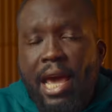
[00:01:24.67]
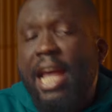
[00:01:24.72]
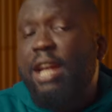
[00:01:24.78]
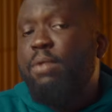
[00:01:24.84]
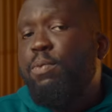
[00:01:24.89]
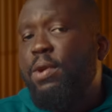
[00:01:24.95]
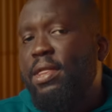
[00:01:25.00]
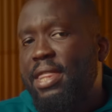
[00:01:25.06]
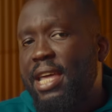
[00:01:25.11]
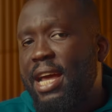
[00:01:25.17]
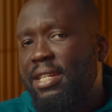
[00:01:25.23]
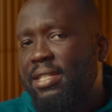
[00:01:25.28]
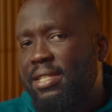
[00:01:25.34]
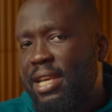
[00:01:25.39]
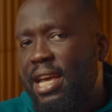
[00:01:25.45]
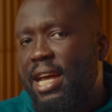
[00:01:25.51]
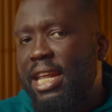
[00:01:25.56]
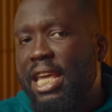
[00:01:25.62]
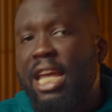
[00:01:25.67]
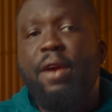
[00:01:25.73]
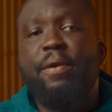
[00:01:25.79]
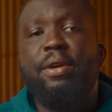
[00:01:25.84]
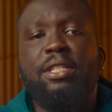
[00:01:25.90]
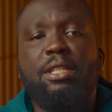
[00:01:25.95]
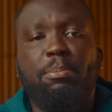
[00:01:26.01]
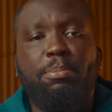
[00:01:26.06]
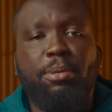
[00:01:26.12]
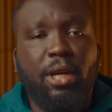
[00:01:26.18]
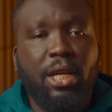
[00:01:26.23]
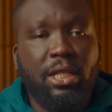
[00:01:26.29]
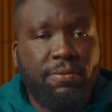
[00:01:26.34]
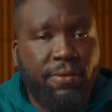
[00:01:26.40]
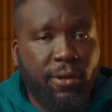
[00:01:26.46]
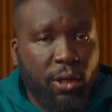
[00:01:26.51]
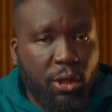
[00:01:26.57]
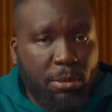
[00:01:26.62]
And with that said, here is the
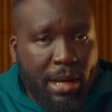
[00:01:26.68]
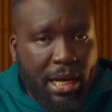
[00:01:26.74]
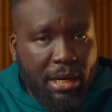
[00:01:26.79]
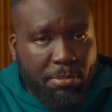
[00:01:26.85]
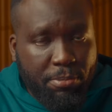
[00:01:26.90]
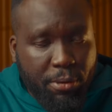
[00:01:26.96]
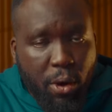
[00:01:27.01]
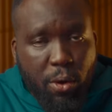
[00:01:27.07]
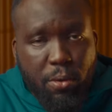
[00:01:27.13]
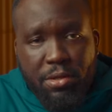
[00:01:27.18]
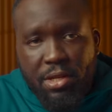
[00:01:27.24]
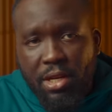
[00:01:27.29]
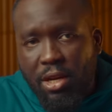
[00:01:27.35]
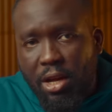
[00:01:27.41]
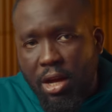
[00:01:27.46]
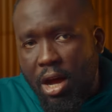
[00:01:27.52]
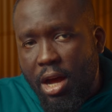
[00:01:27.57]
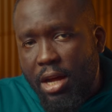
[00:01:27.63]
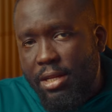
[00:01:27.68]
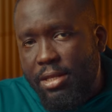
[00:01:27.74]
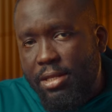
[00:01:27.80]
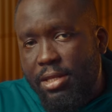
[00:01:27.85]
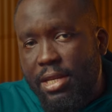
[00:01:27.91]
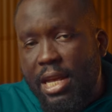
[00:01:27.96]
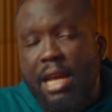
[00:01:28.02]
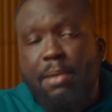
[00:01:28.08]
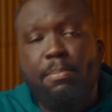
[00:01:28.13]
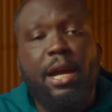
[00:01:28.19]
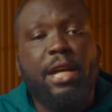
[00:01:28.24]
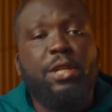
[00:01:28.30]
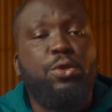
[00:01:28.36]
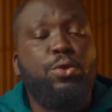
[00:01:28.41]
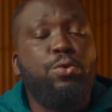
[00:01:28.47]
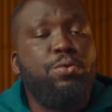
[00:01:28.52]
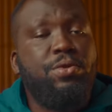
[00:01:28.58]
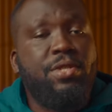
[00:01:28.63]
plot followed by the pros and cons and my
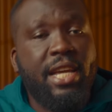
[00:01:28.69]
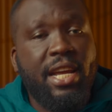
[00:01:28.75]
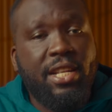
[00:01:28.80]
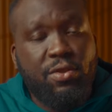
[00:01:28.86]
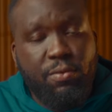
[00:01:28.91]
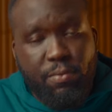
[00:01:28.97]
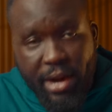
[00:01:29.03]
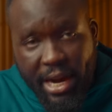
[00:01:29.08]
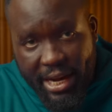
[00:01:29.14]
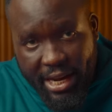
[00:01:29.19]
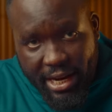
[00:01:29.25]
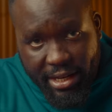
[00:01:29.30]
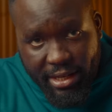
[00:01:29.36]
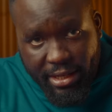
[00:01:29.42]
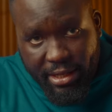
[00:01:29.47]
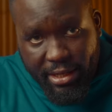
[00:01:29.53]
two cents rating.